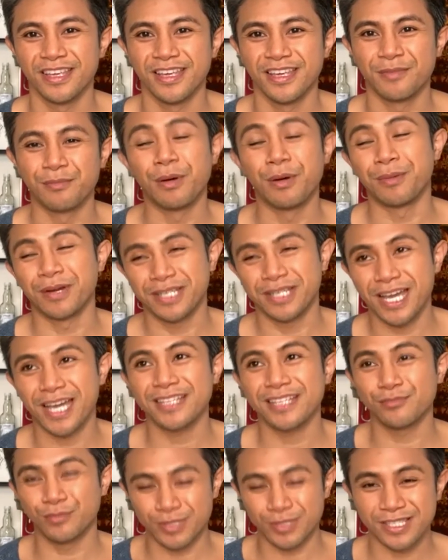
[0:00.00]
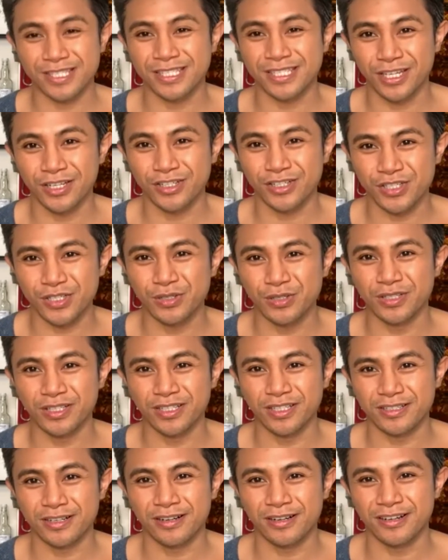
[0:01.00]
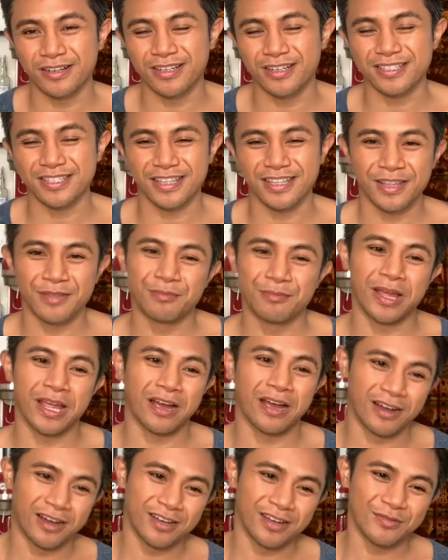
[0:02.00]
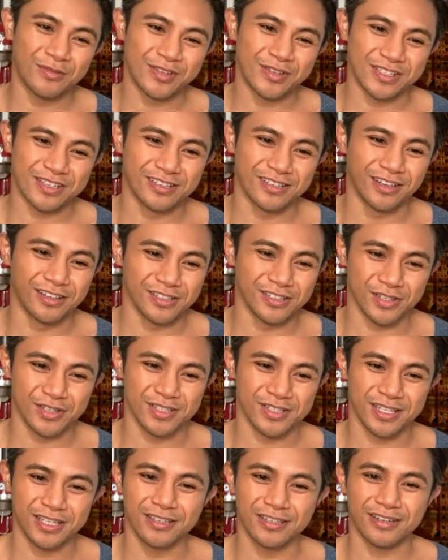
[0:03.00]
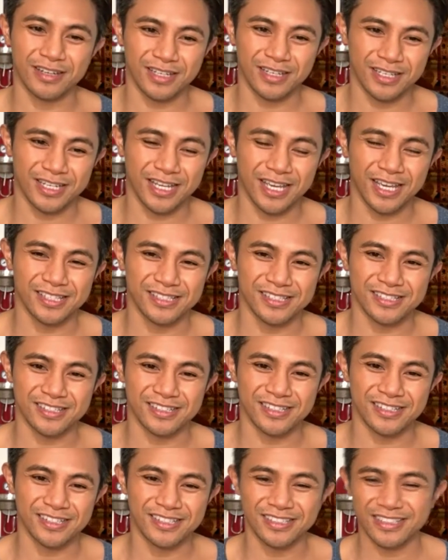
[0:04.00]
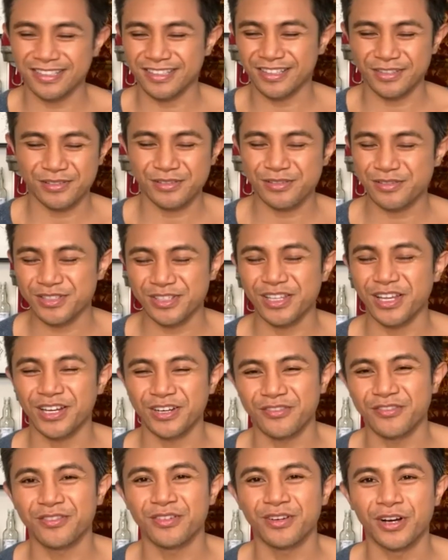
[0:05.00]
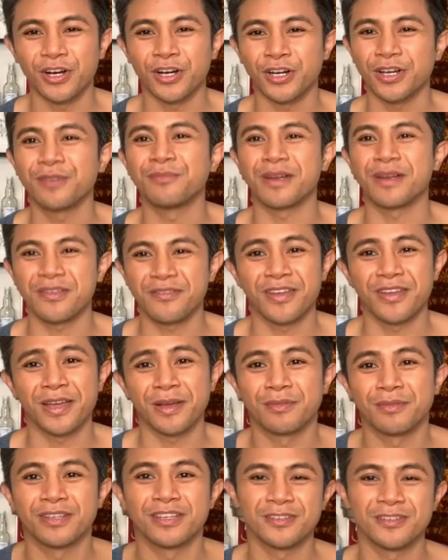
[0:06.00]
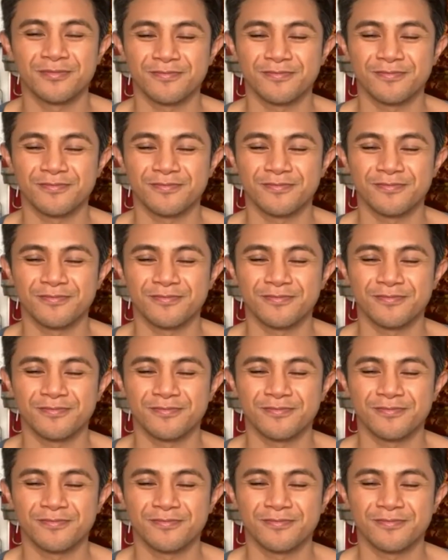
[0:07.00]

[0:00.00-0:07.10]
But my dad was a singer too and a guitarist. And then my aunt was also a singer and a dancer. And there's a lot of art in my family.